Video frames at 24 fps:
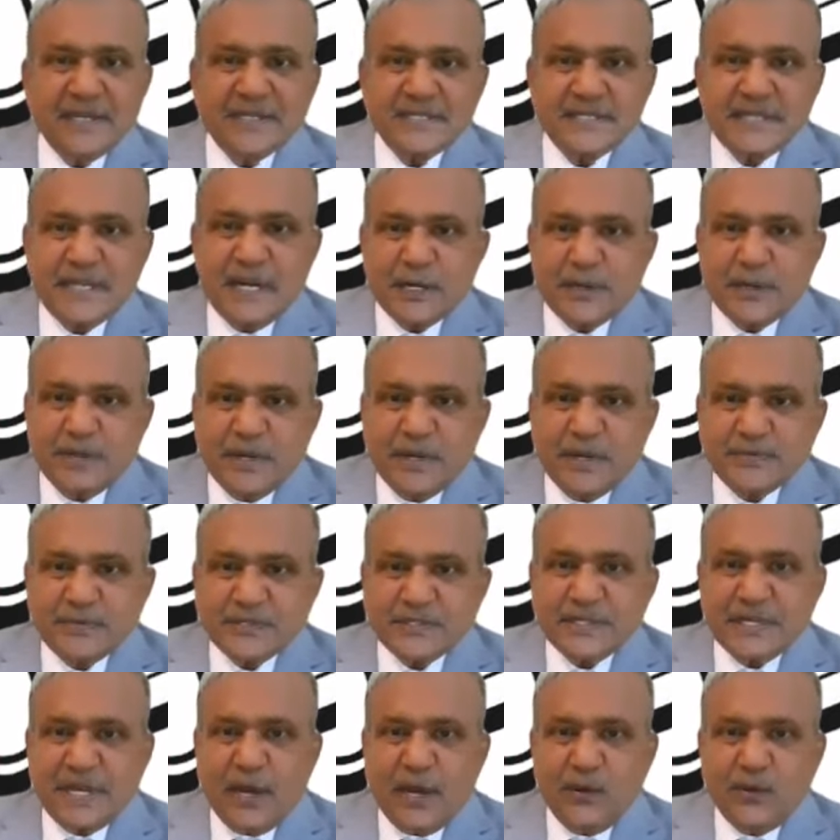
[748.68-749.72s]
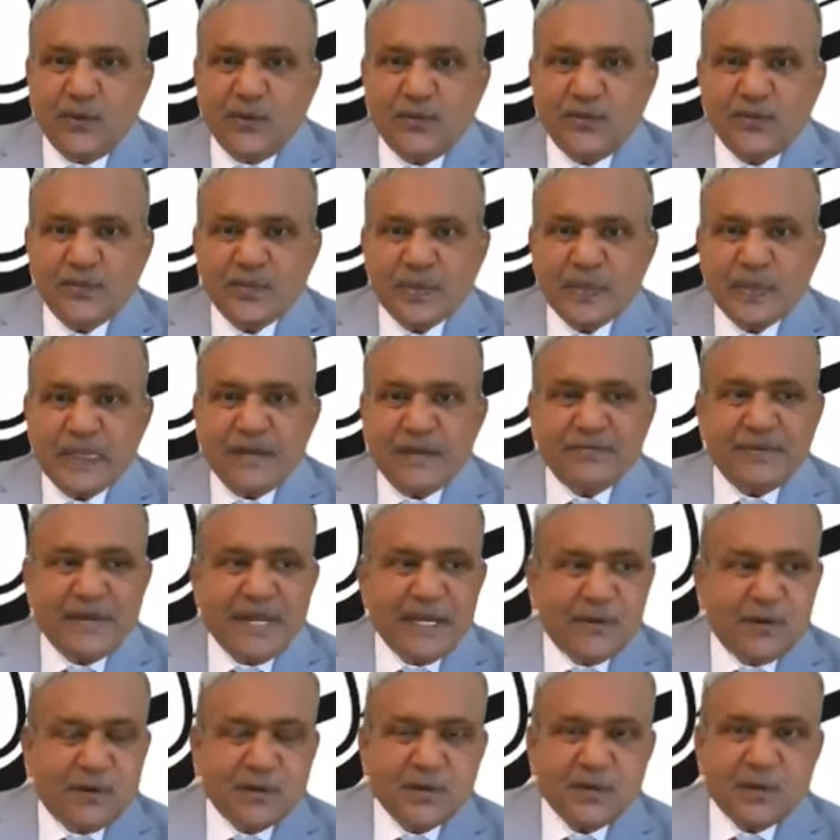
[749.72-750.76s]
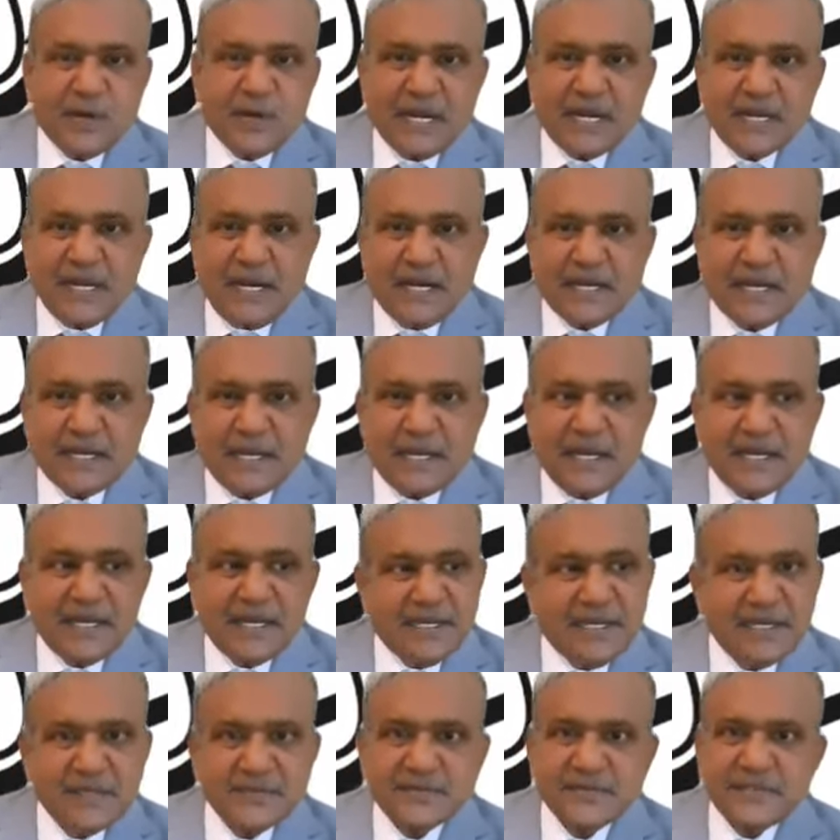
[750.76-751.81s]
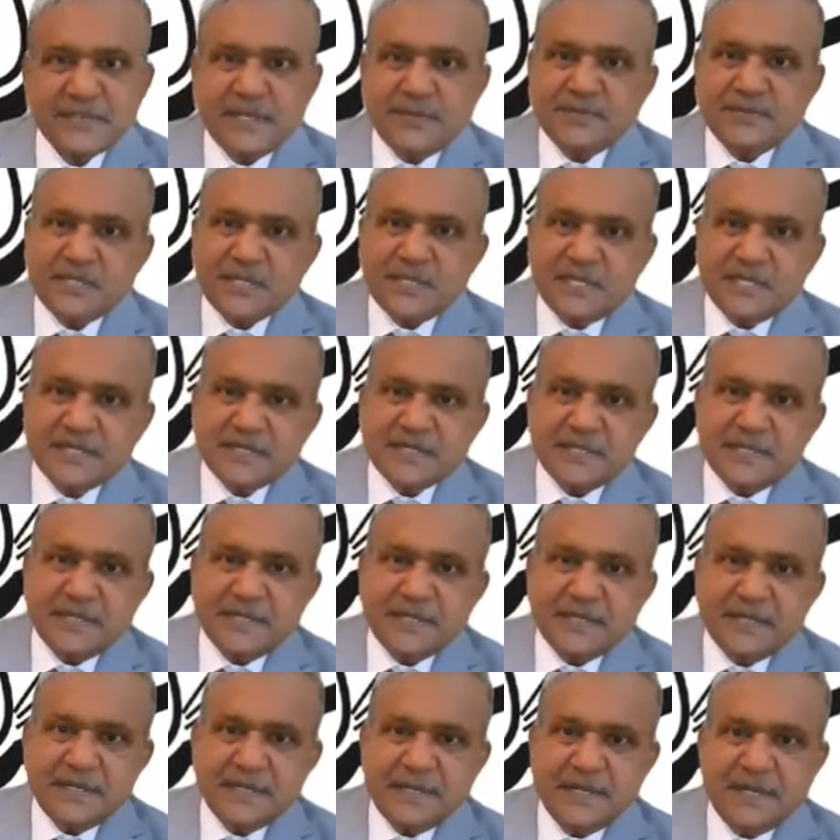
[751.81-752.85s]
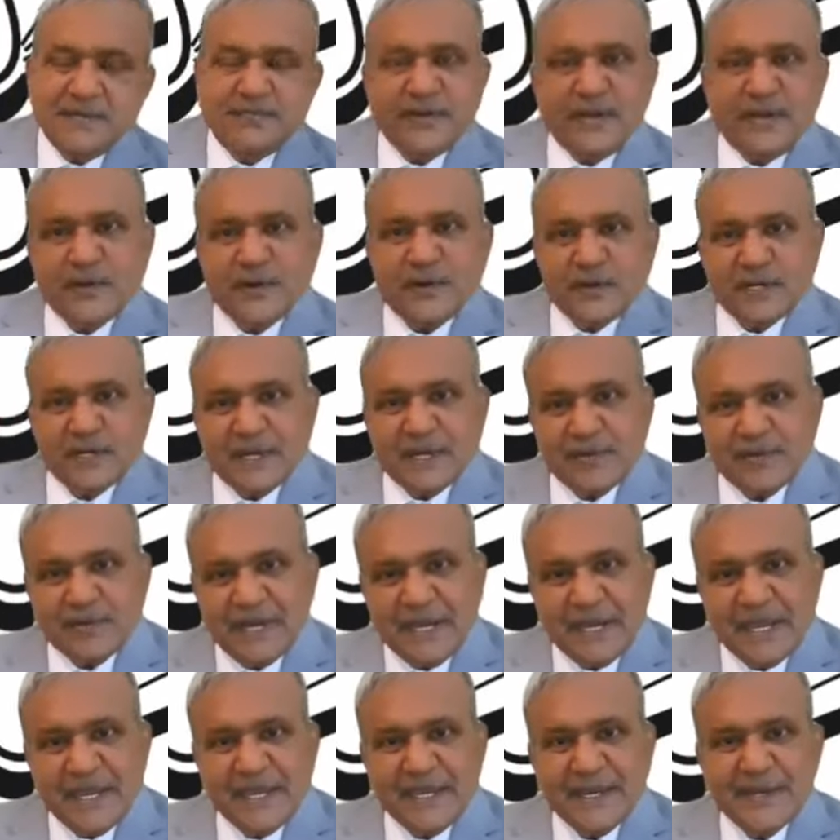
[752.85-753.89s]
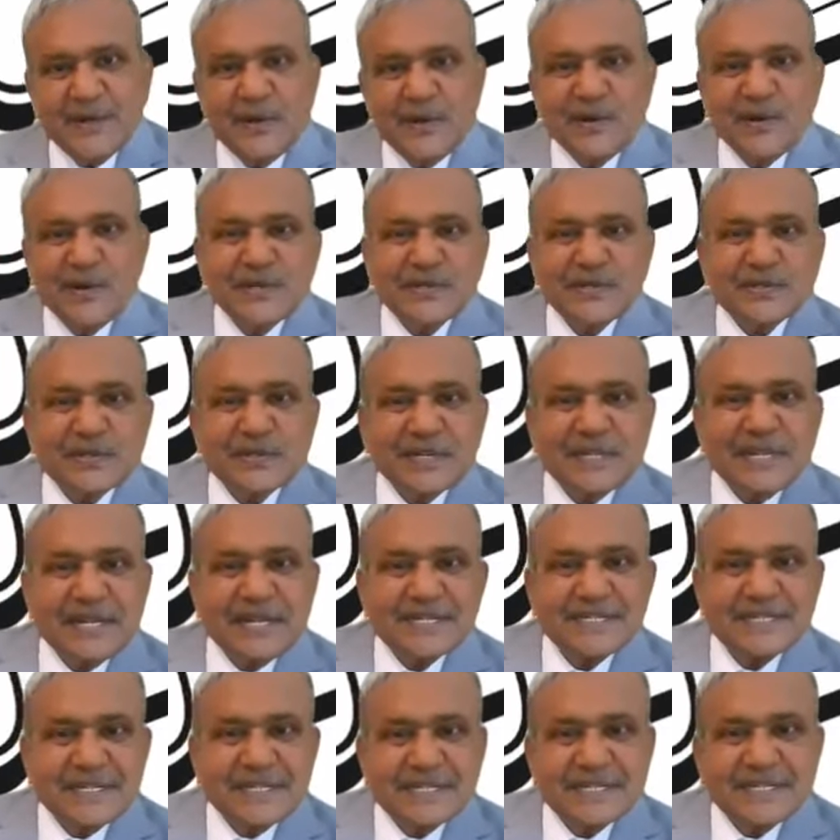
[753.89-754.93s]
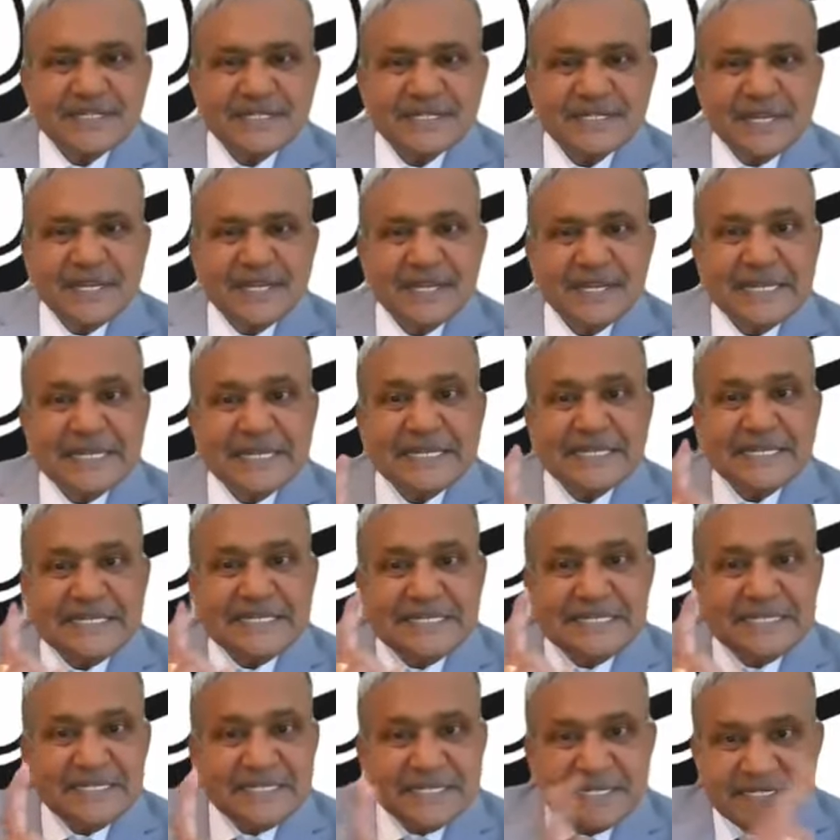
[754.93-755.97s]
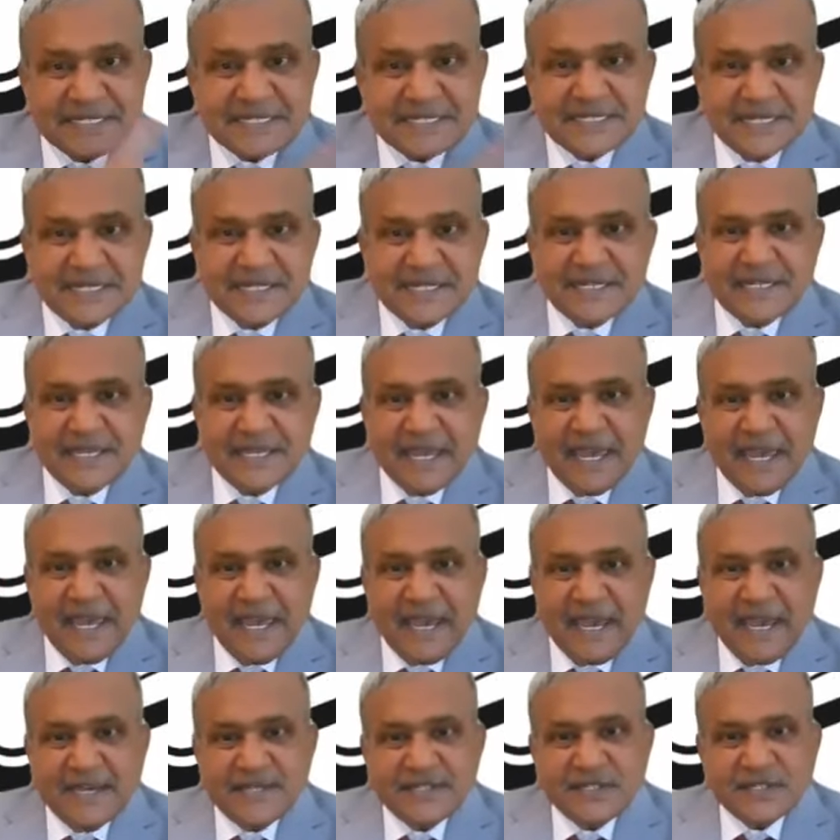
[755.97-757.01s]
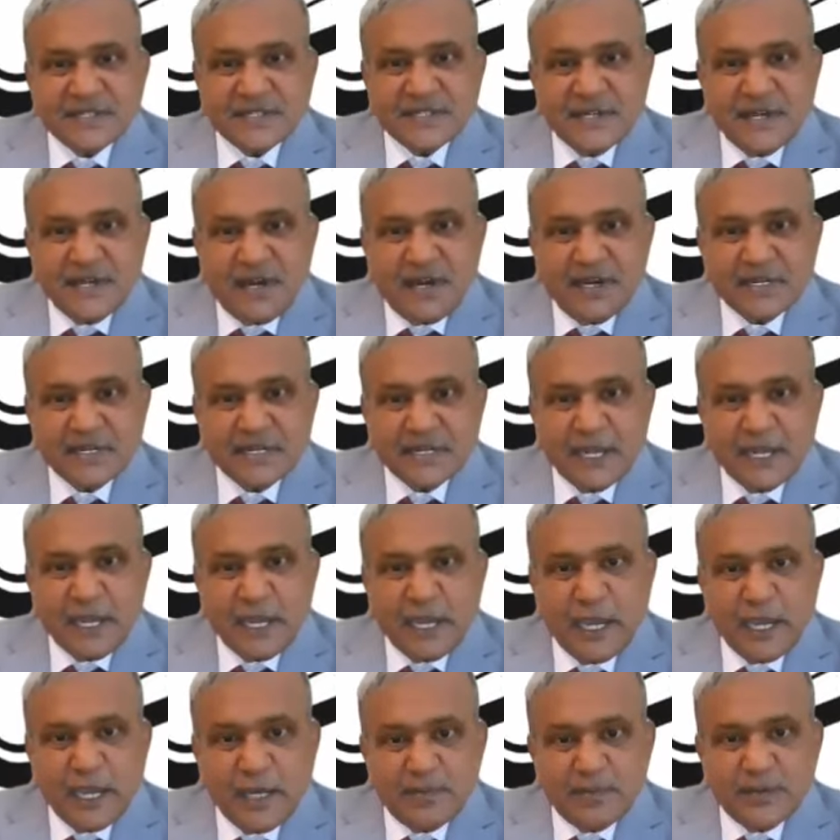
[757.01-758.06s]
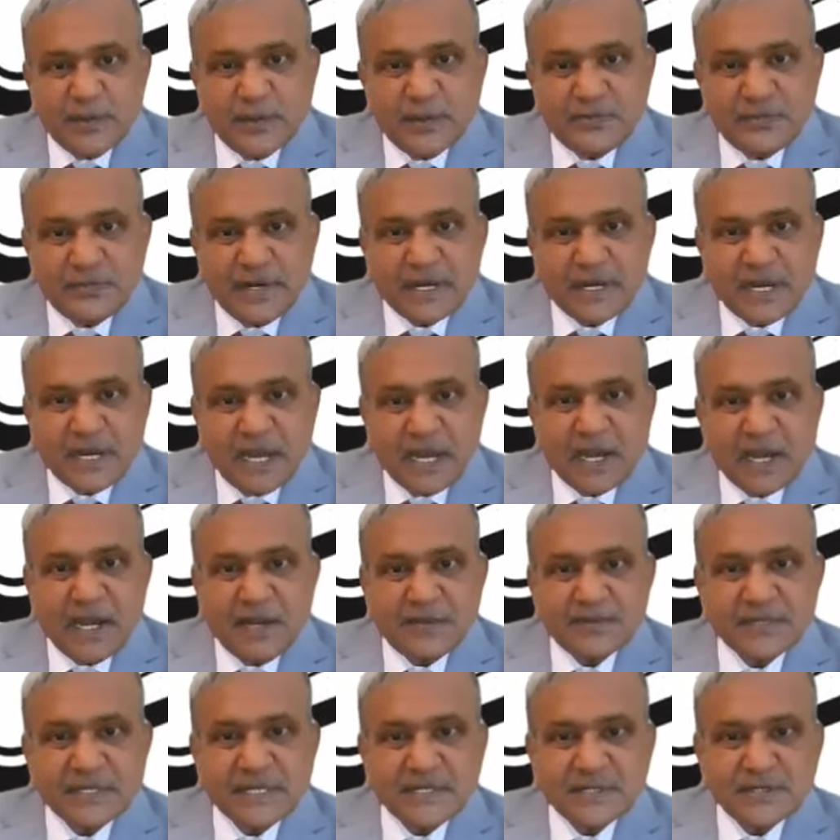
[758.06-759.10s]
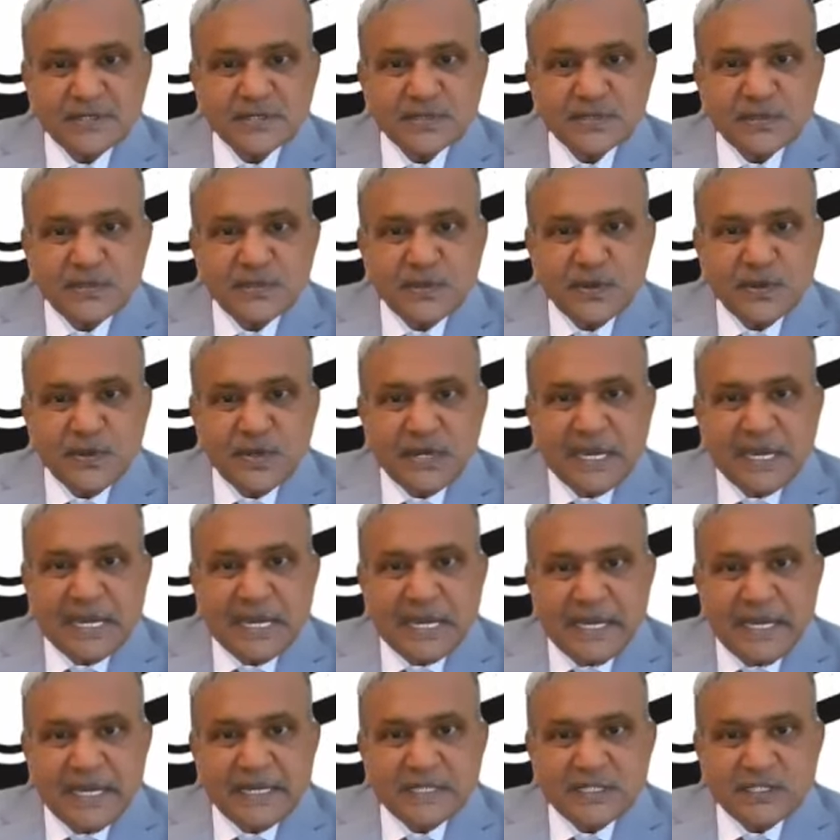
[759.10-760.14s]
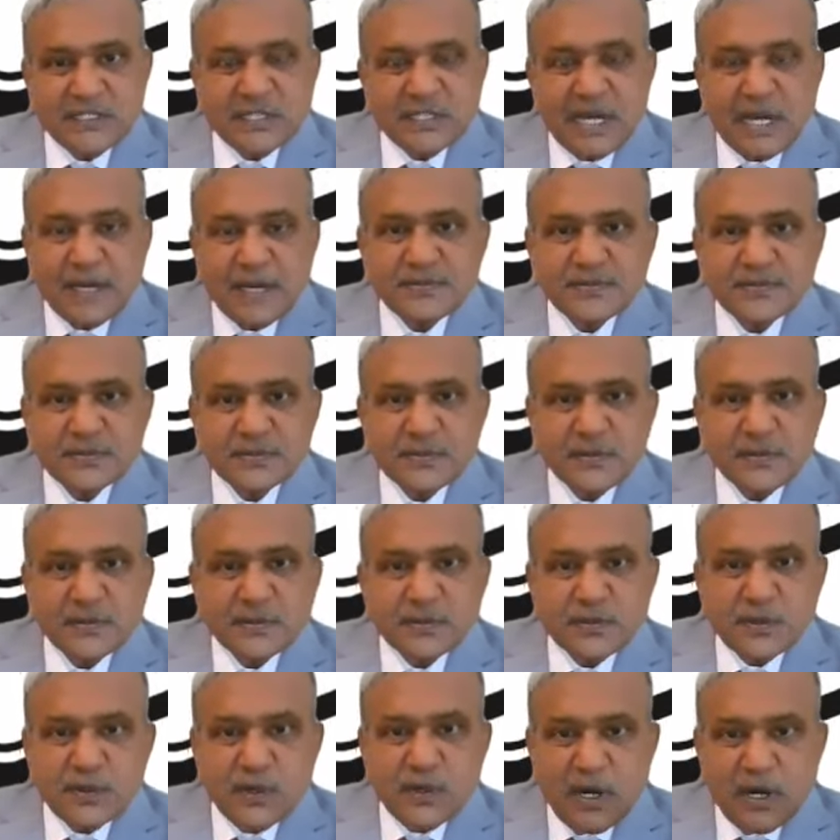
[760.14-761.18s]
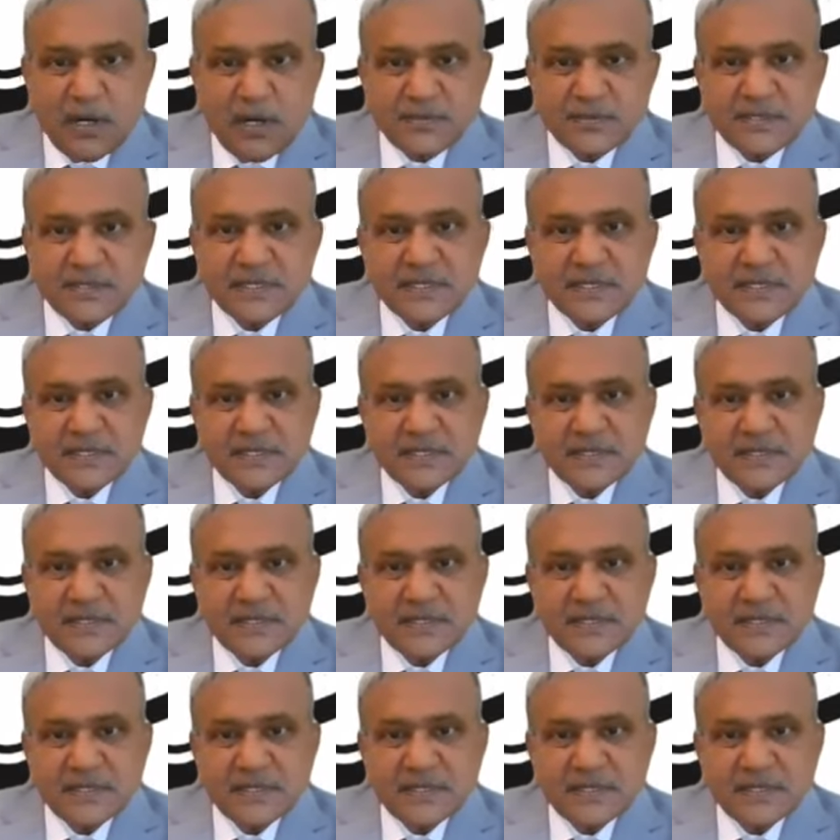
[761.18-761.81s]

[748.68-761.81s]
It's not a benefit. Now, if I go to Karnataka, yes, same GST. If I go to Tamil, so that's a reason GST has it not helpful for accountants to get jobs throughout